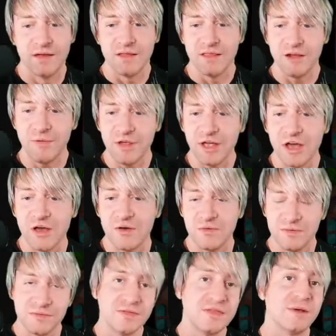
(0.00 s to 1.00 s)
There we
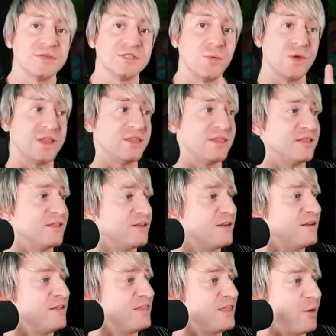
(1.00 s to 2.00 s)
go. That was a win
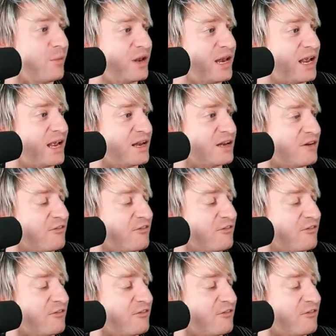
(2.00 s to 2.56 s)
that we need